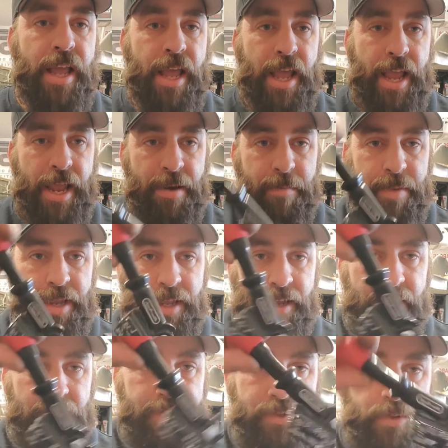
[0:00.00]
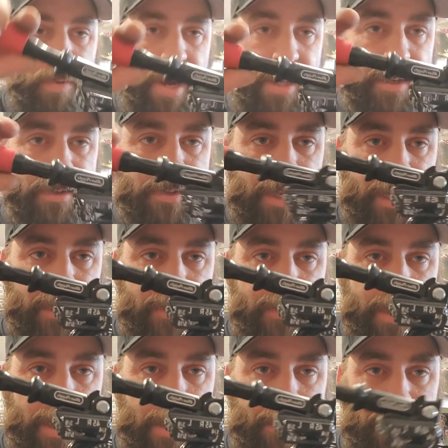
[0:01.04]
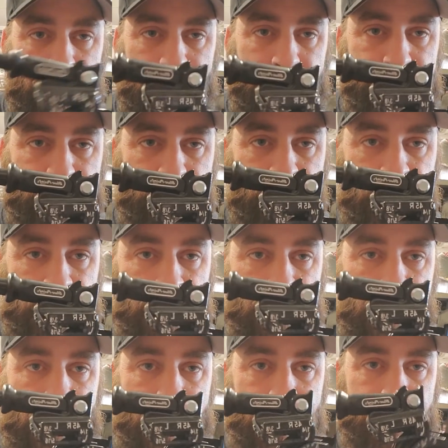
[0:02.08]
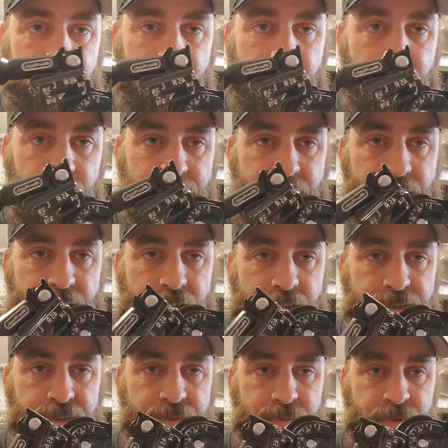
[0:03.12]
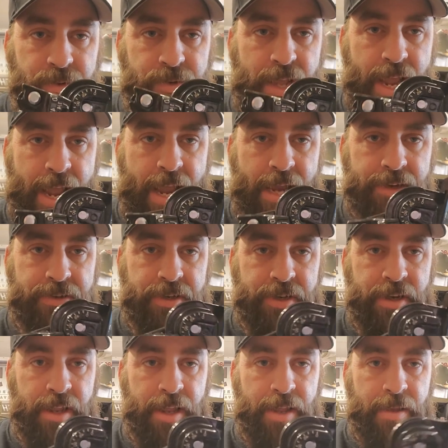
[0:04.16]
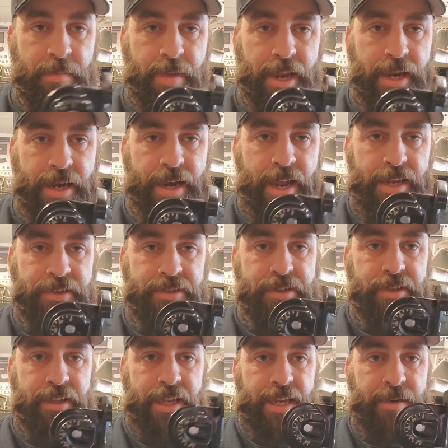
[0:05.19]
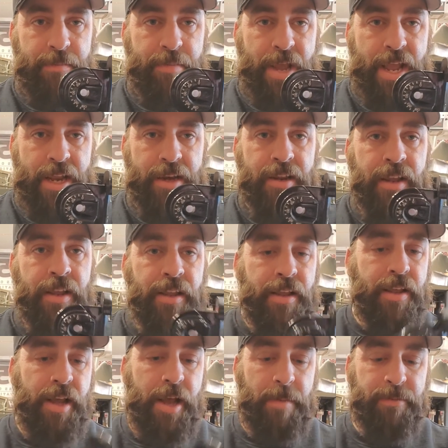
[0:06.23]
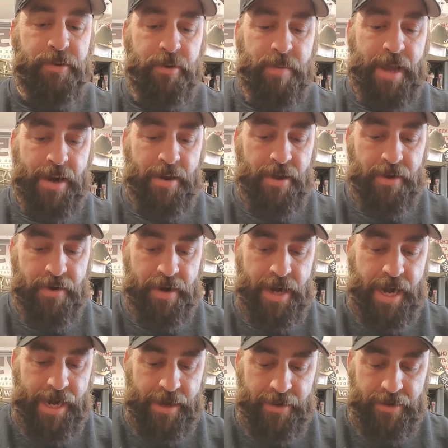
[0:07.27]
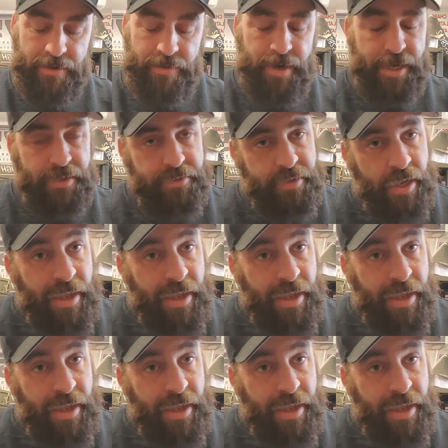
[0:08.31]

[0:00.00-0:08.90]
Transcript: And because of the way this thing is set up, it allows you to put the line in there and with a nice smooth action, make a nice clean bend up to about 180 degrees.